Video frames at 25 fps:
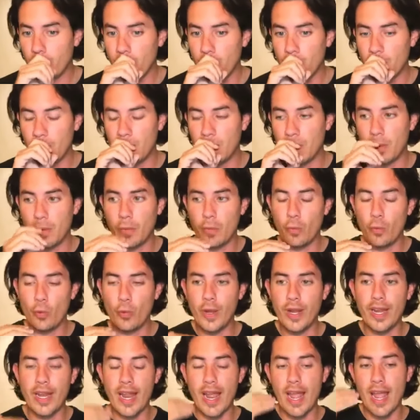uh,
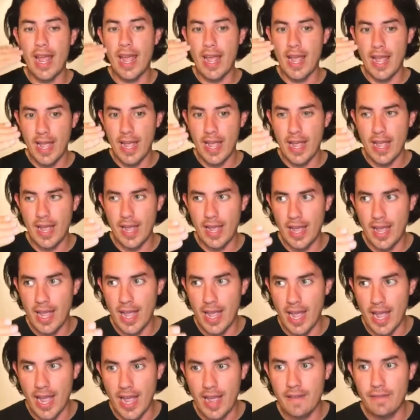when
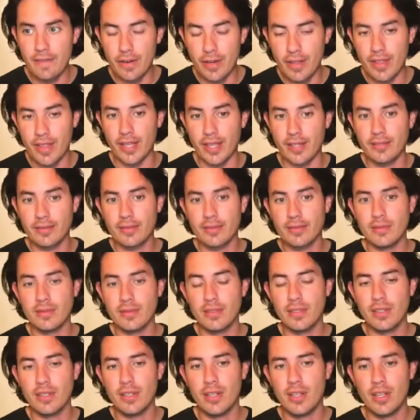everything
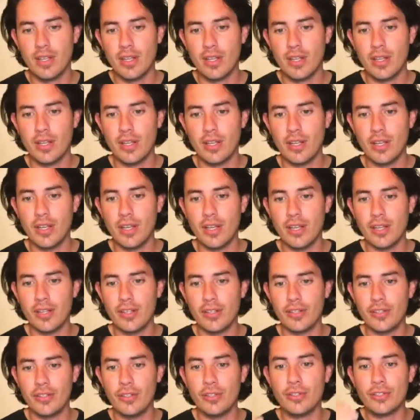uh,
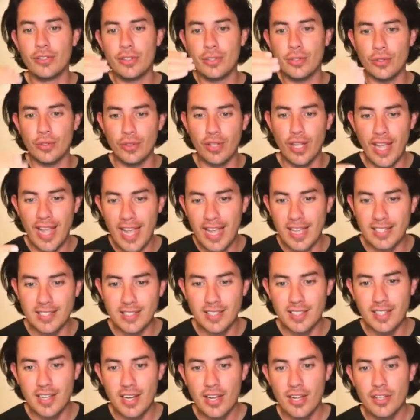used to
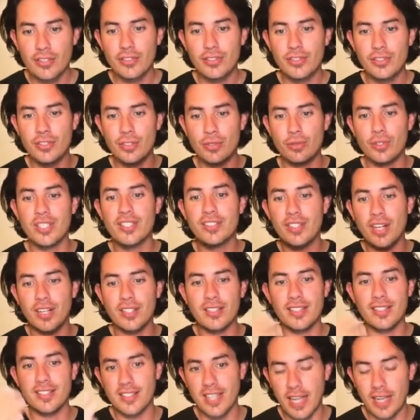end to
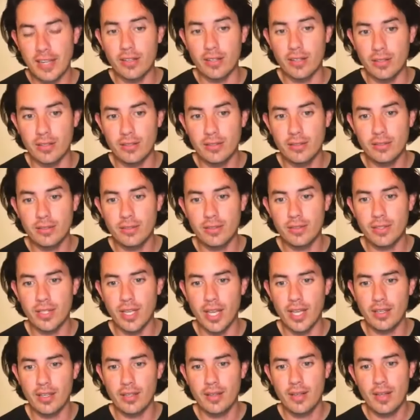restart the cycle.
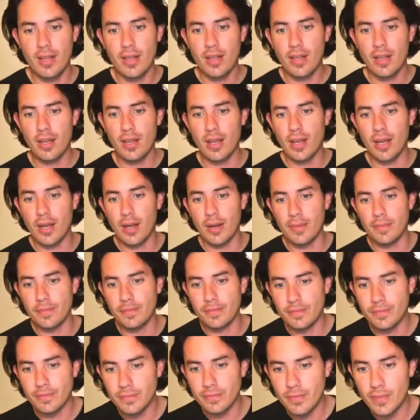Okay,
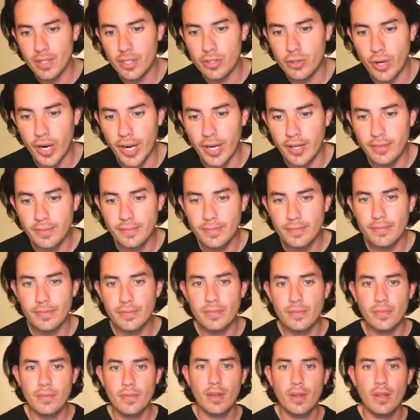um,
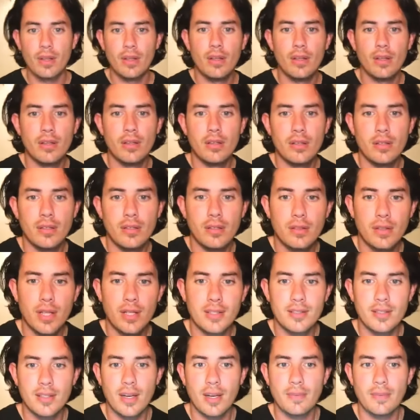Crane, that's the